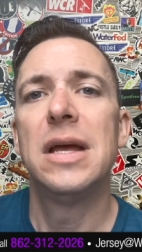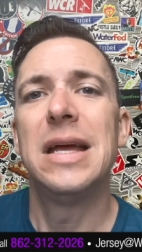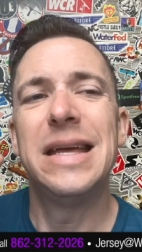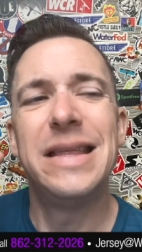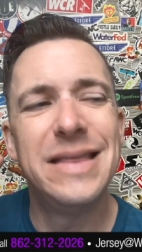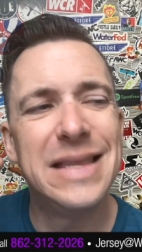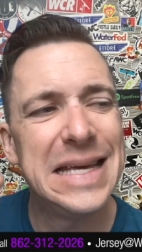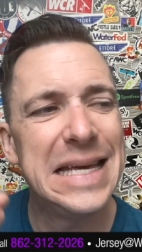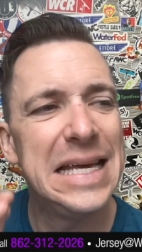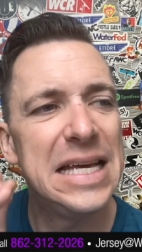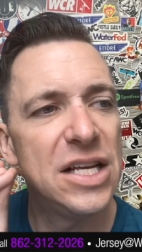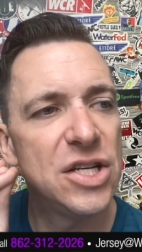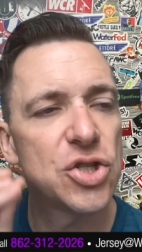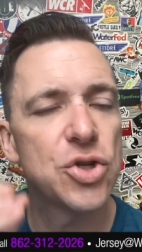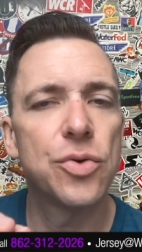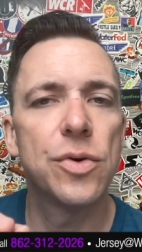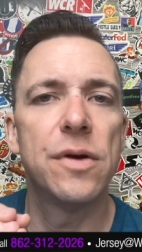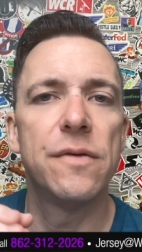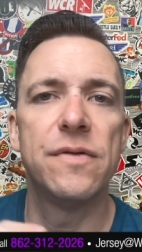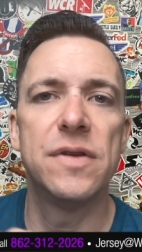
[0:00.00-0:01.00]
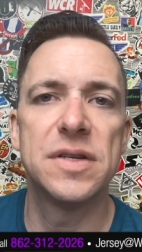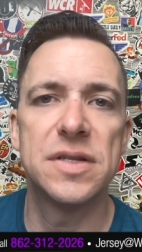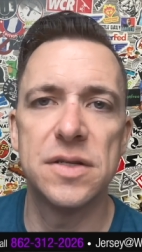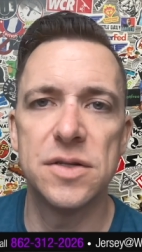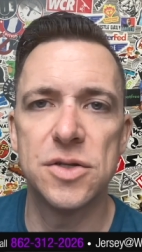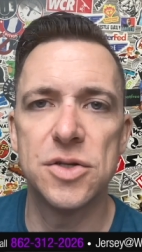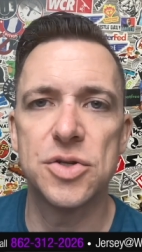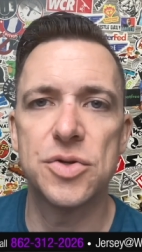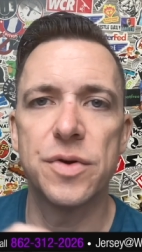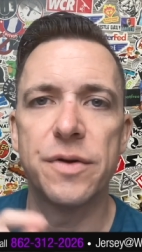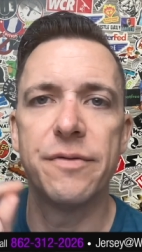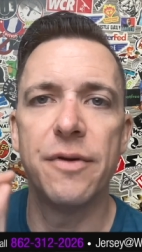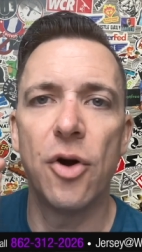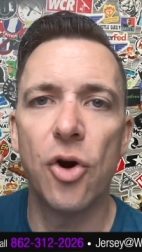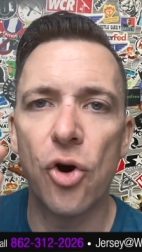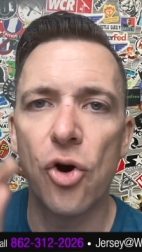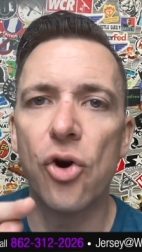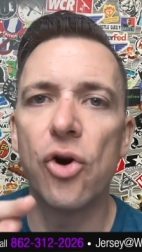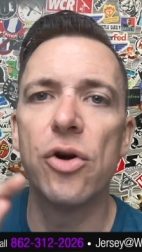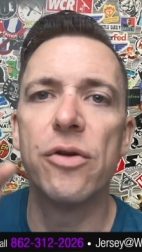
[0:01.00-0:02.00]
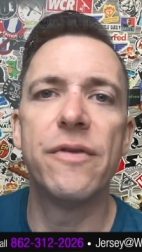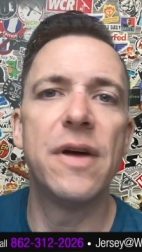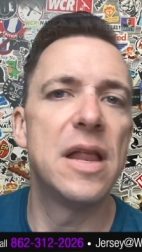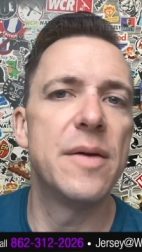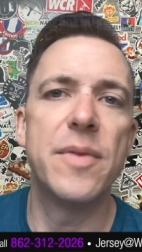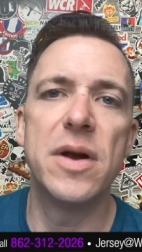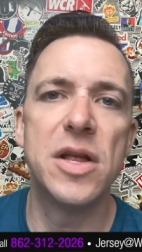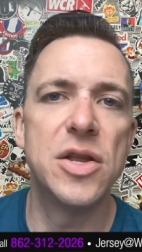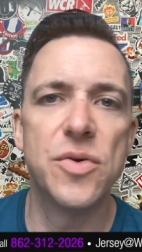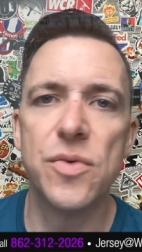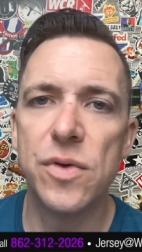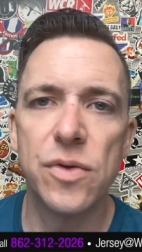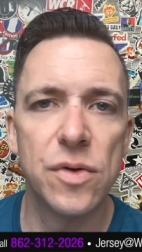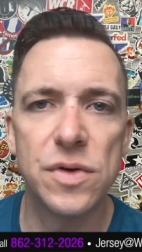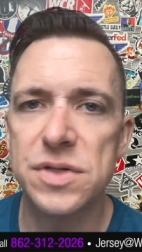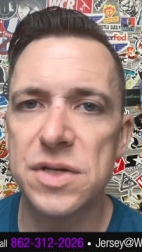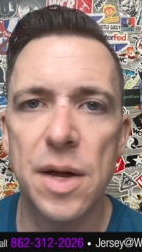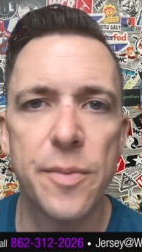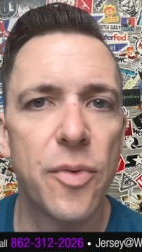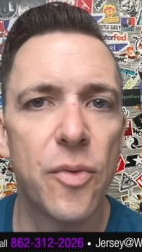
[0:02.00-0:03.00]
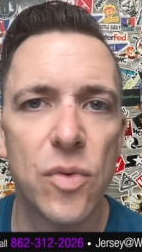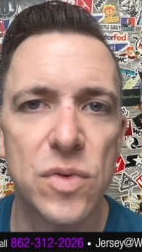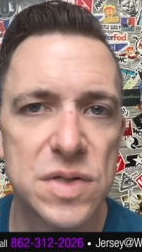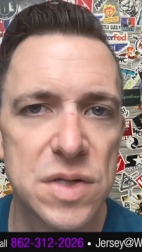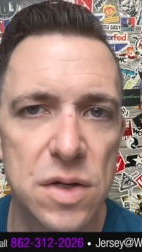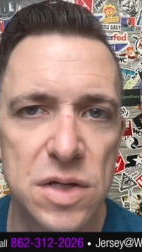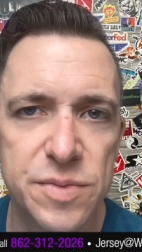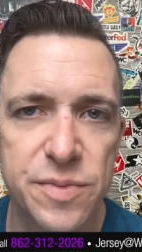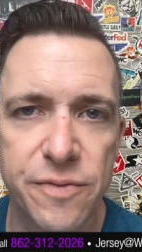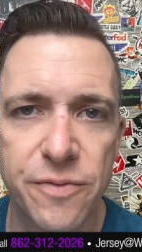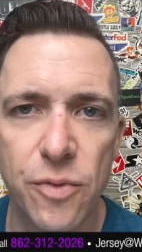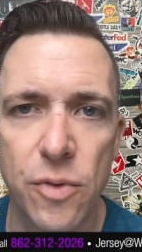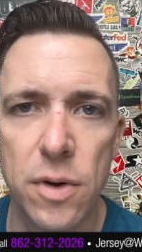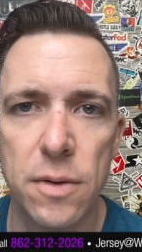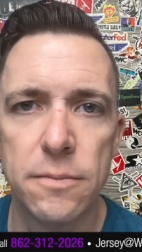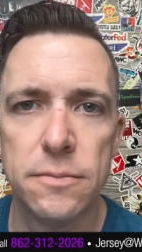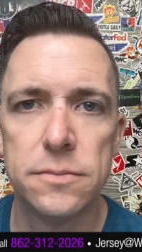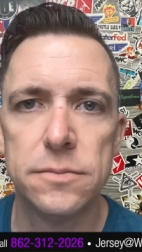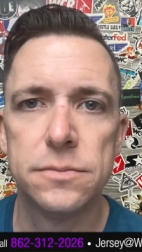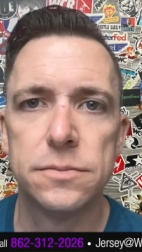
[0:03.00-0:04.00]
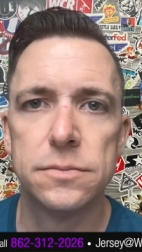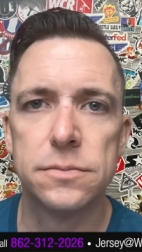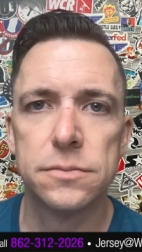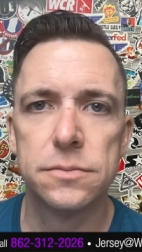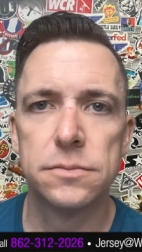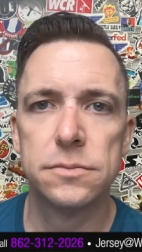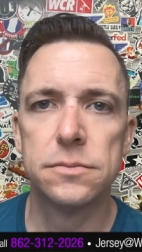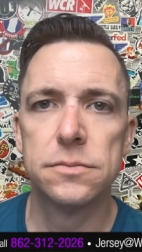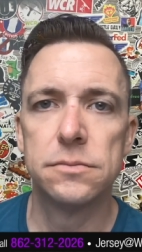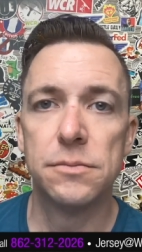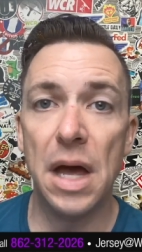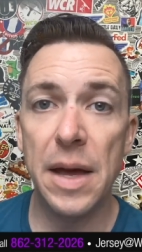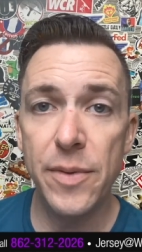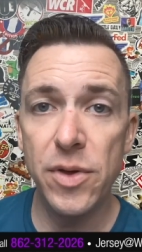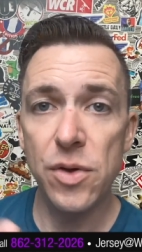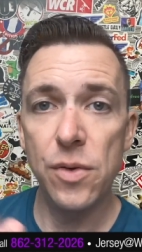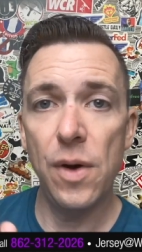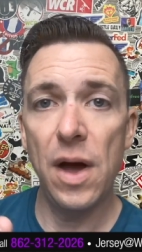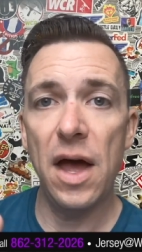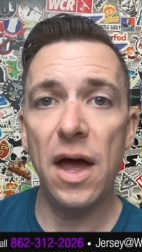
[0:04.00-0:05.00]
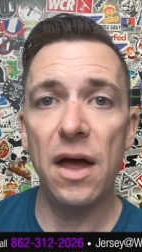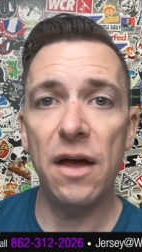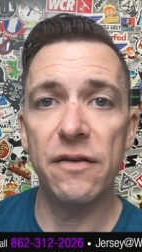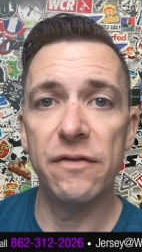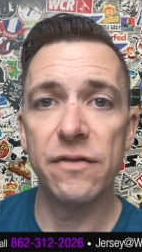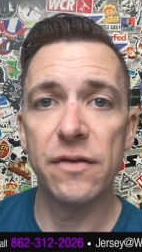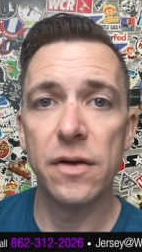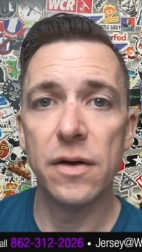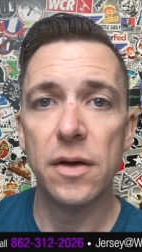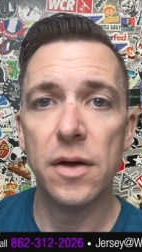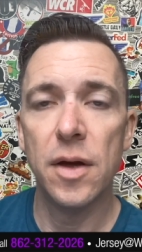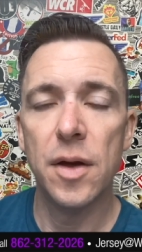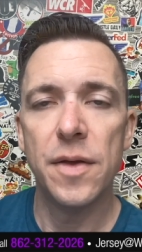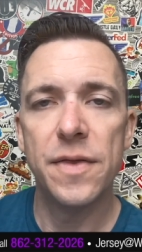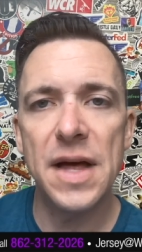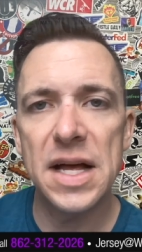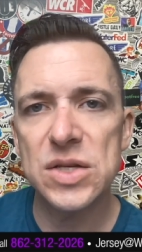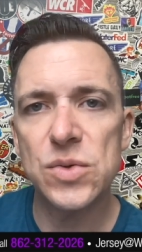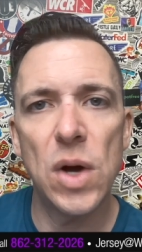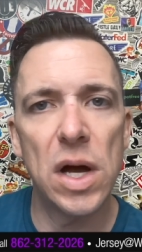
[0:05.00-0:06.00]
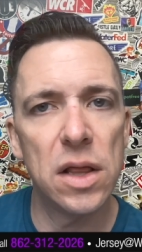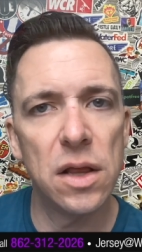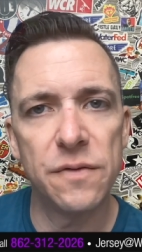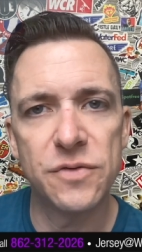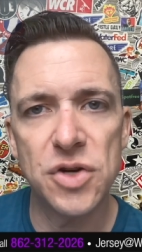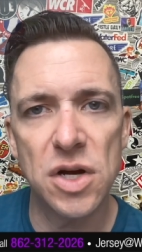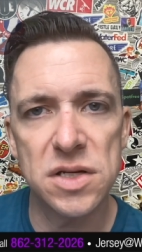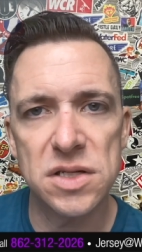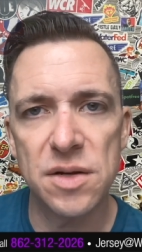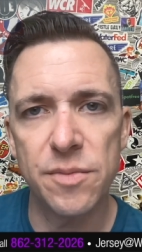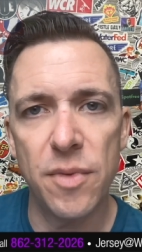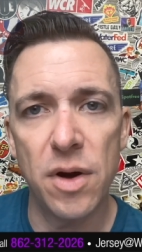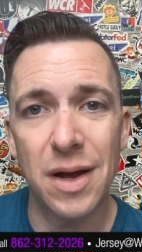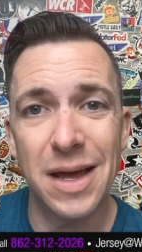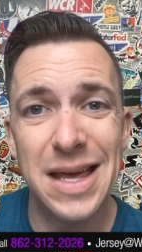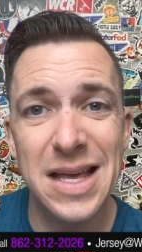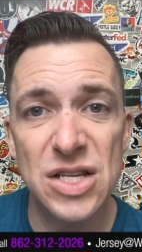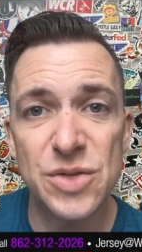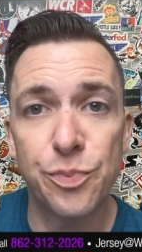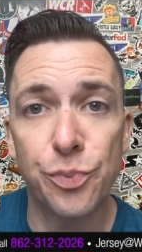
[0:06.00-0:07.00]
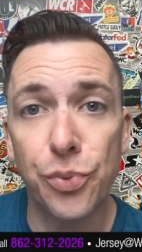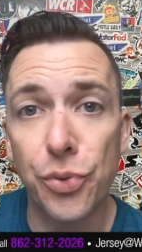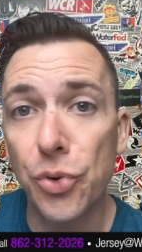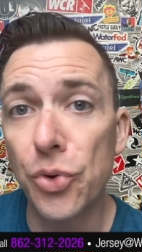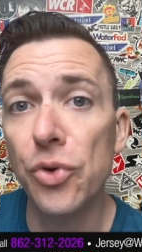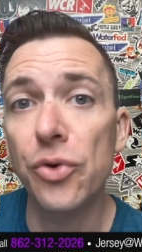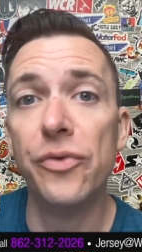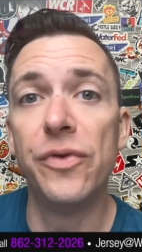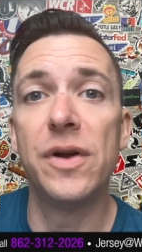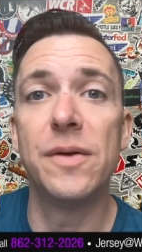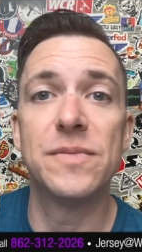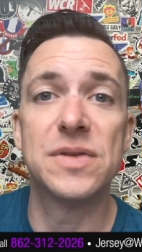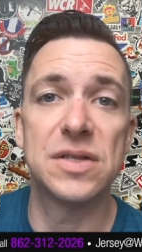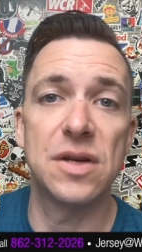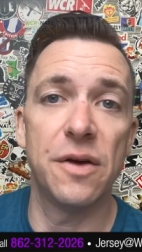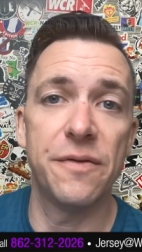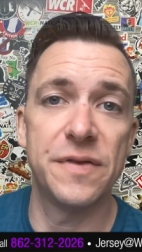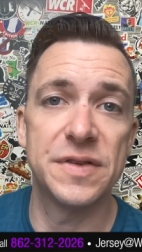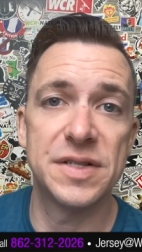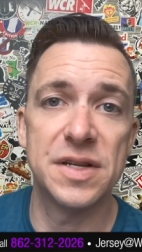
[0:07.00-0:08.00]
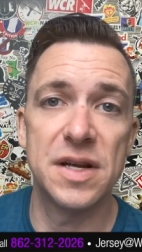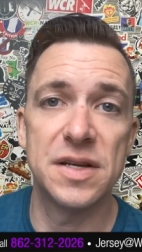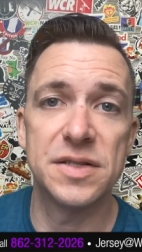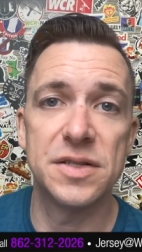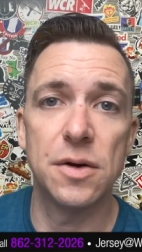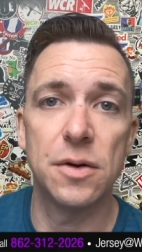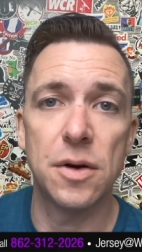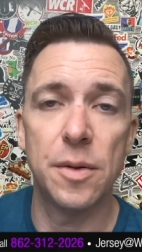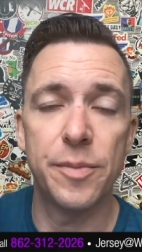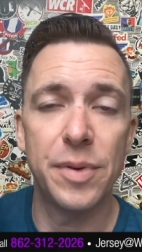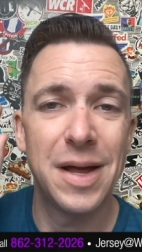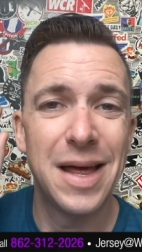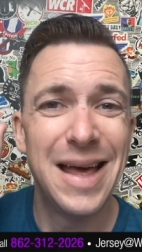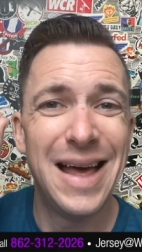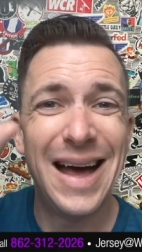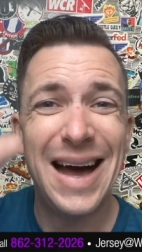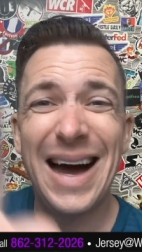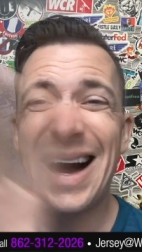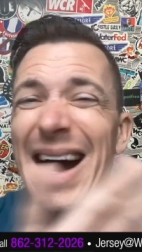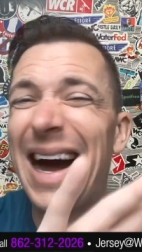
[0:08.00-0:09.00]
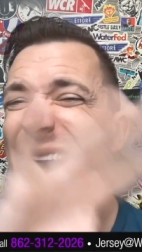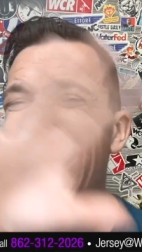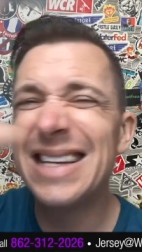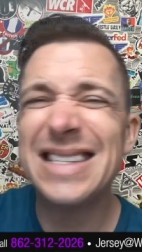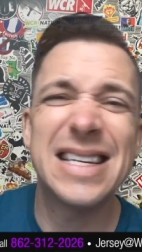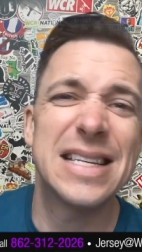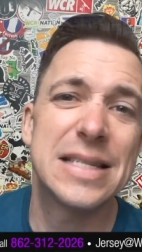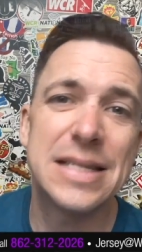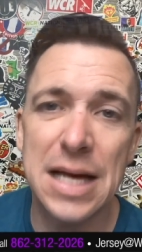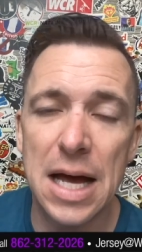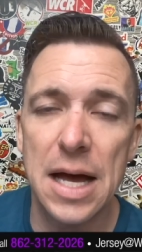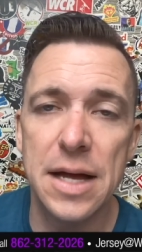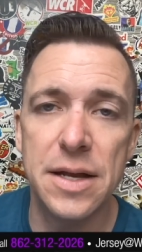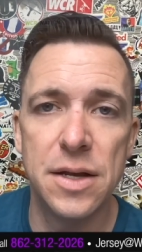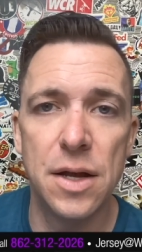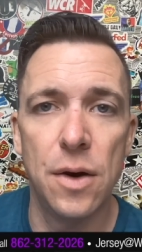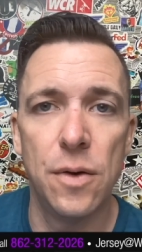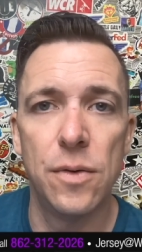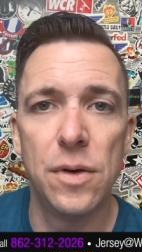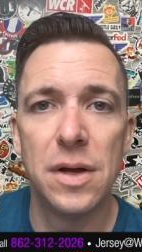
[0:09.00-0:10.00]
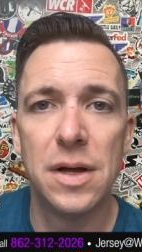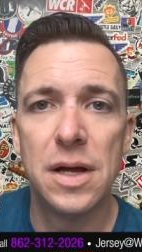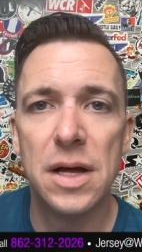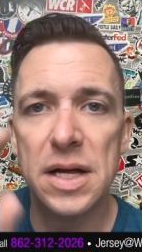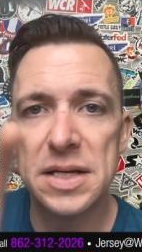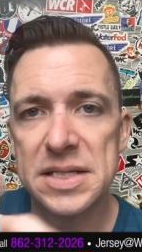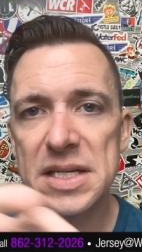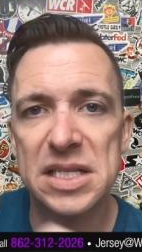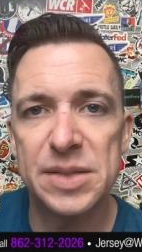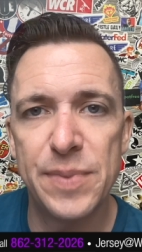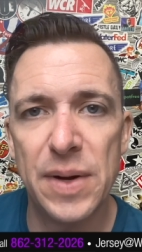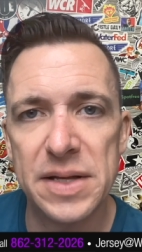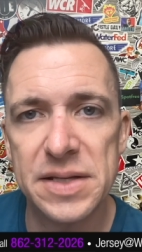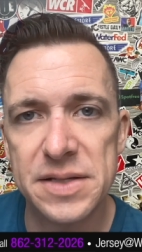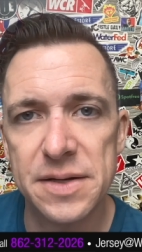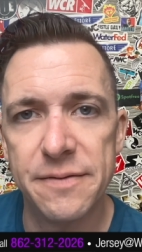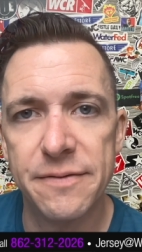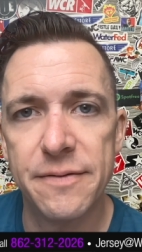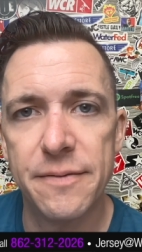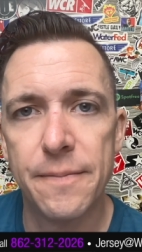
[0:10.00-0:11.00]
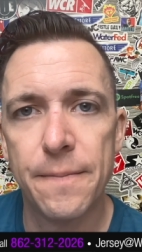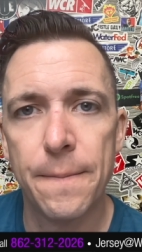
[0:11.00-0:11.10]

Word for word: in the history of this industry heard of anybody doing those type of results before. Maybe you have. That's why I love Justin Monk. He's proven himself as an SEO company. As a side note, it's expensive.